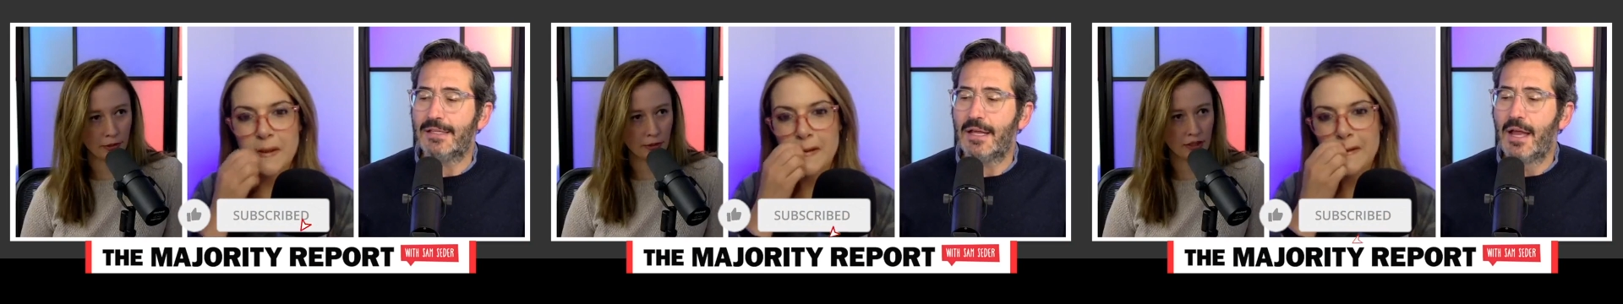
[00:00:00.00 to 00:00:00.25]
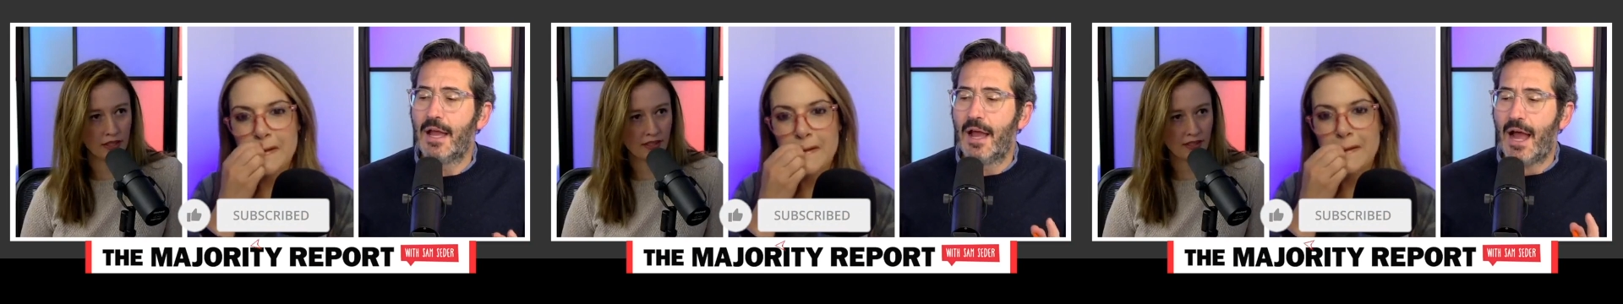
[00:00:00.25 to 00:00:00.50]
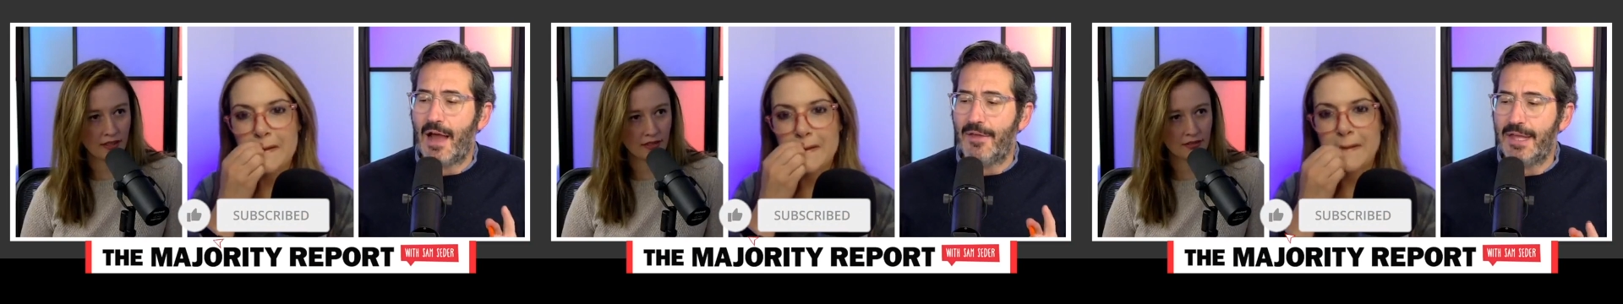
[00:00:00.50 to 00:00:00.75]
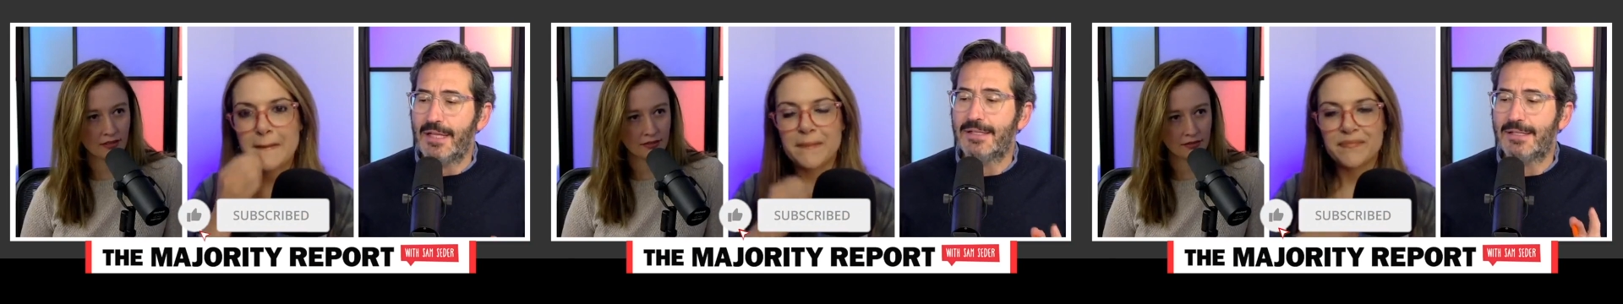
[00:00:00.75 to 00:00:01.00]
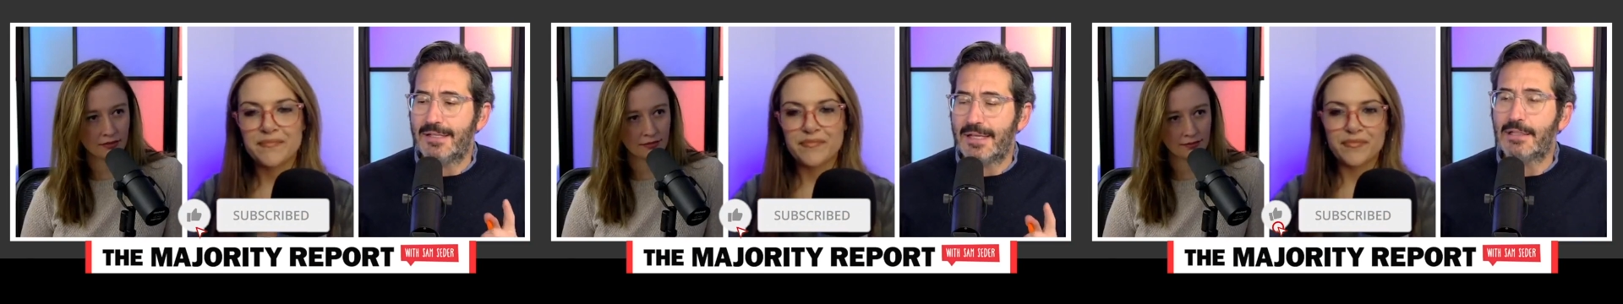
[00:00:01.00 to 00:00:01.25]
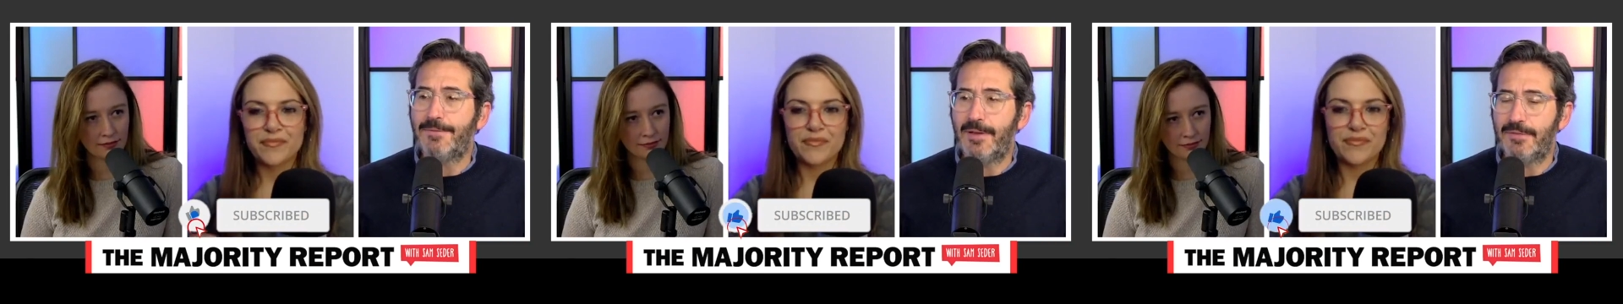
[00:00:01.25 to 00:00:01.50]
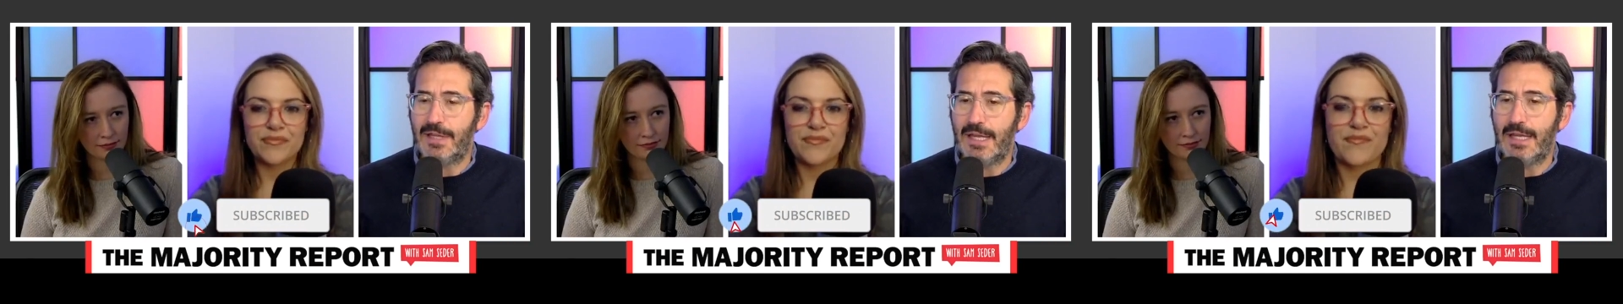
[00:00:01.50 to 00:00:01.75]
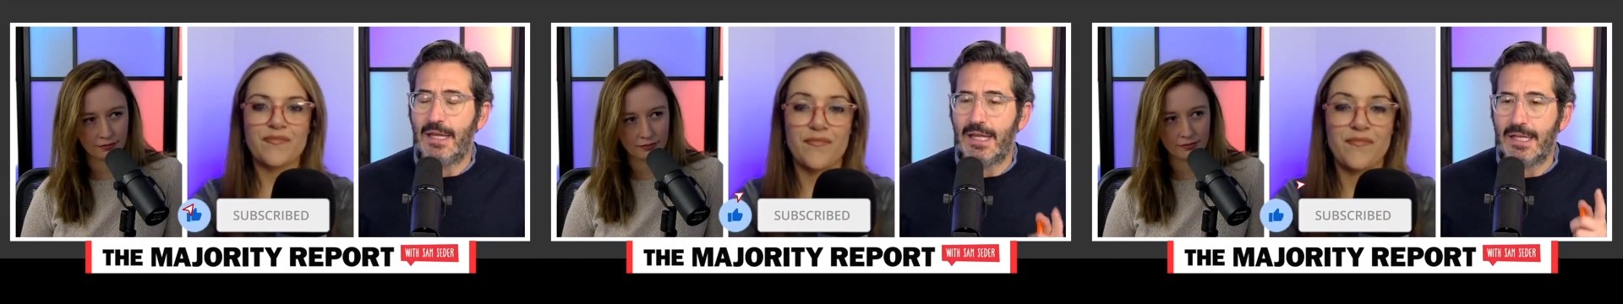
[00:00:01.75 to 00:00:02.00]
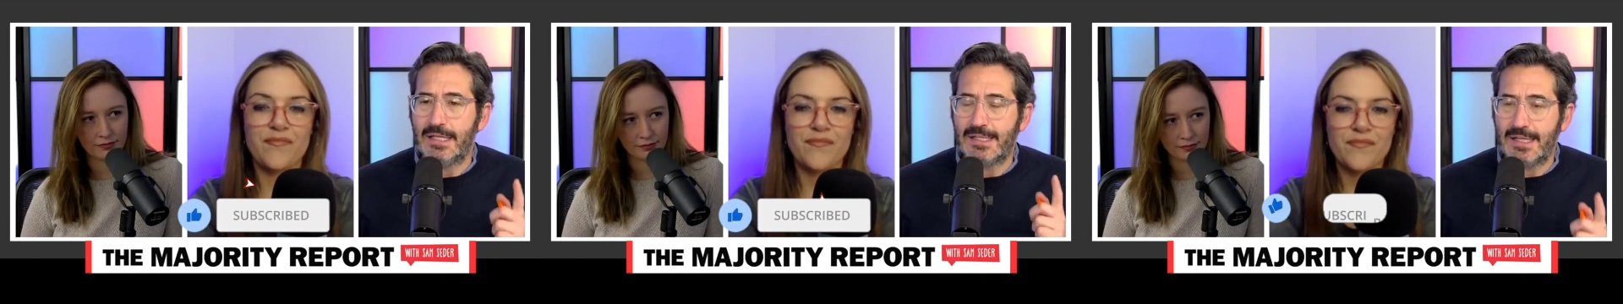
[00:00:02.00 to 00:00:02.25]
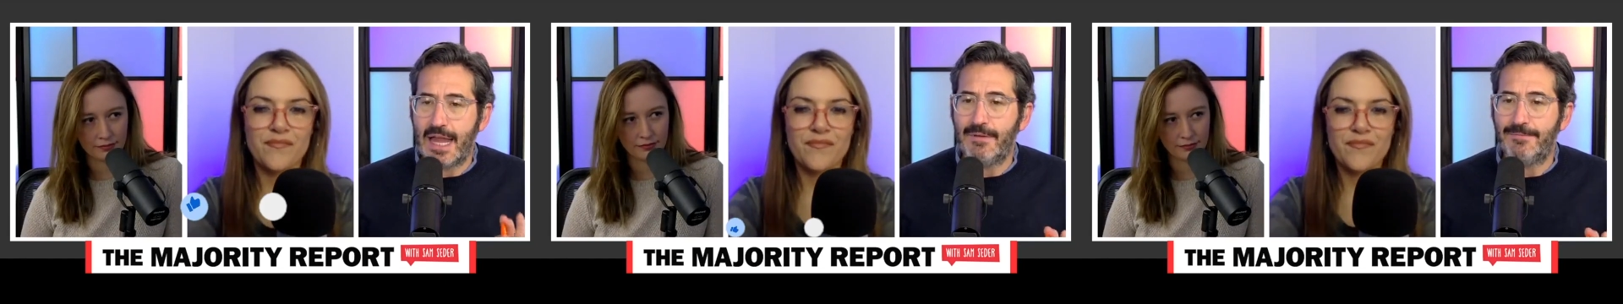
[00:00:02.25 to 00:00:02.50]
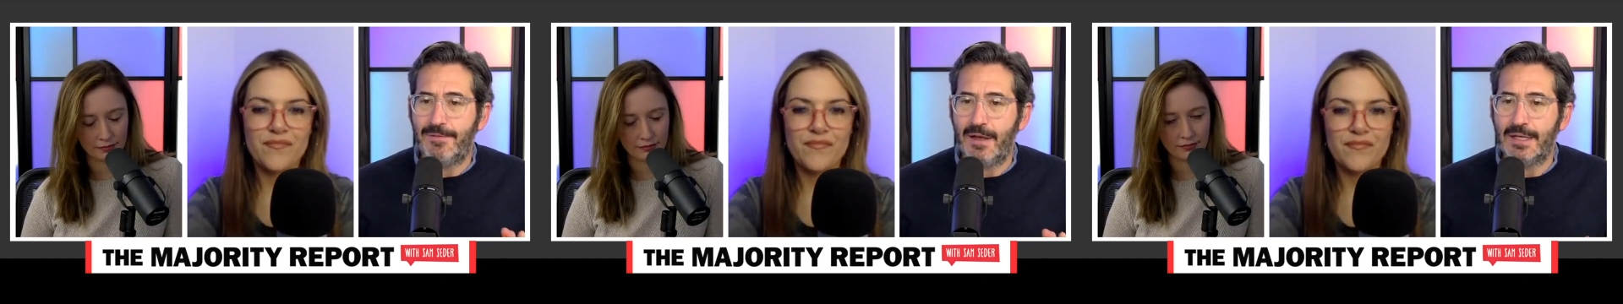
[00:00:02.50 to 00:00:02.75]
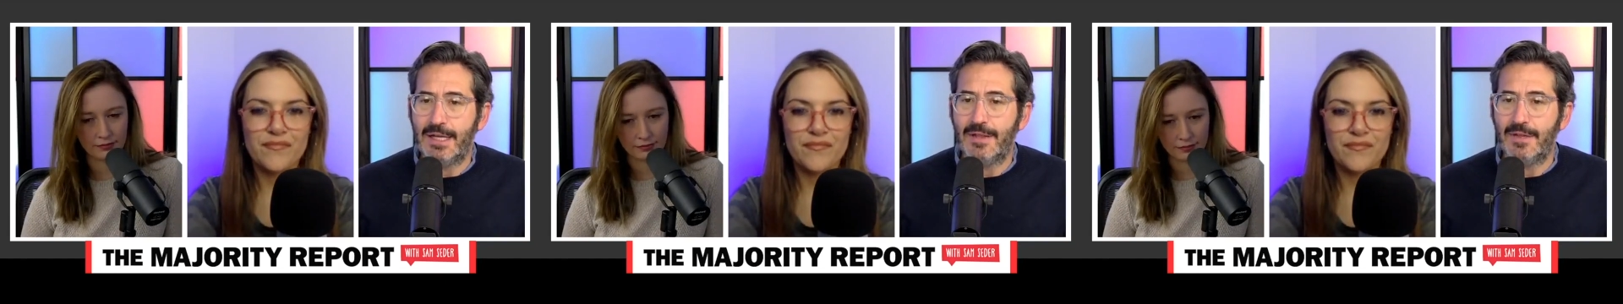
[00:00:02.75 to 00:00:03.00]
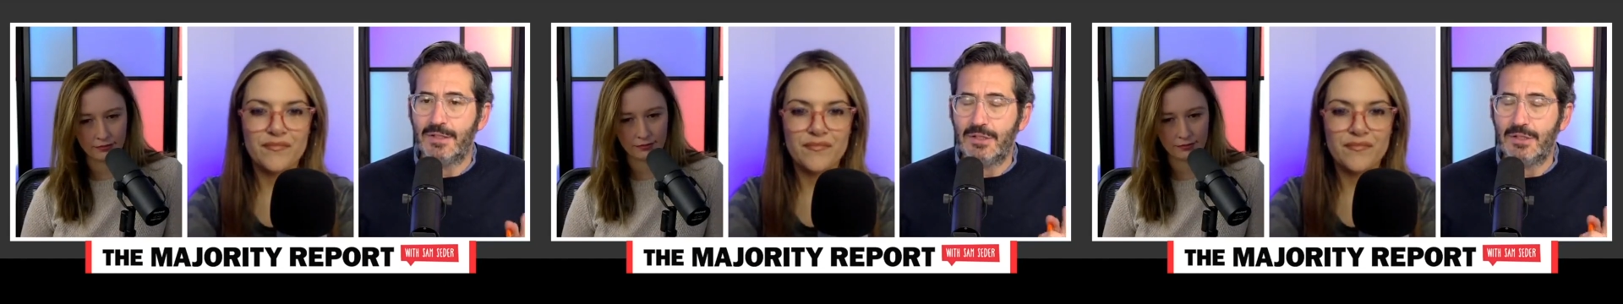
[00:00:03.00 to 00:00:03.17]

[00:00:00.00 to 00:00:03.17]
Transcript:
Speaker 1: Pegulas? I think it's six hundred fifty in state funding and then